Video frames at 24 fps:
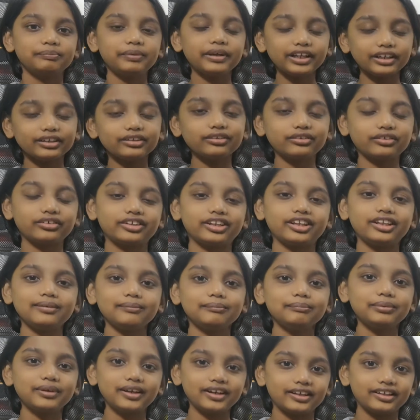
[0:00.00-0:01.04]

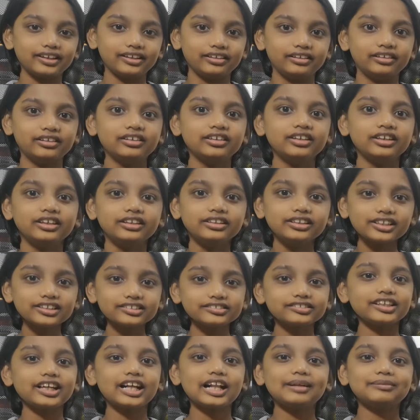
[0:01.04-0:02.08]
Pictogreen Buddy.
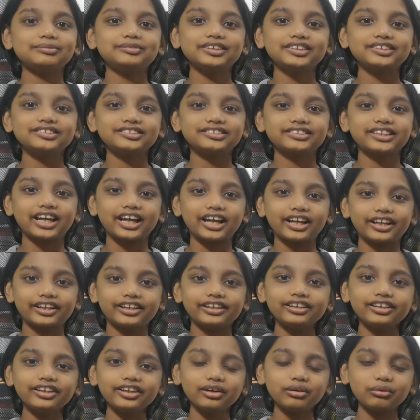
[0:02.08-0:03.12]
This helps in
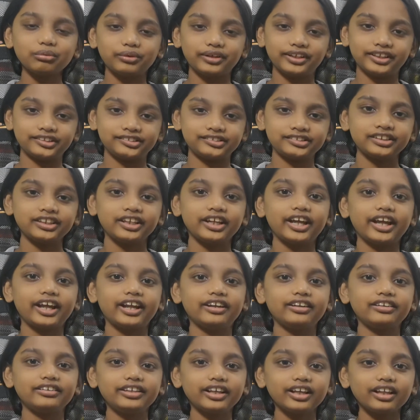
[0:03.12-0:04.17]
scanning your waste
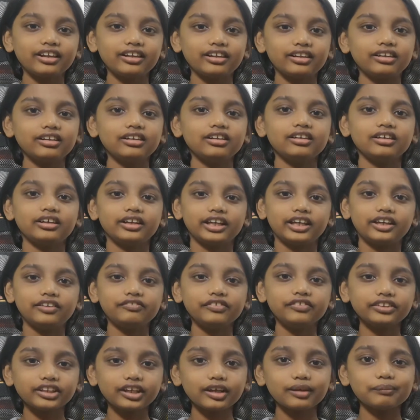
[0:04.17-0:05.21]
and tell
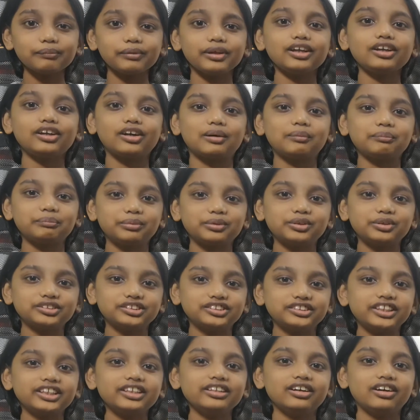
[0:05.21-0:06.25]
if it can be
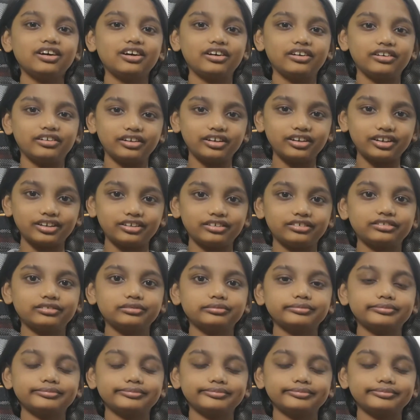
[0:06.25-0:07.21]
composted or not.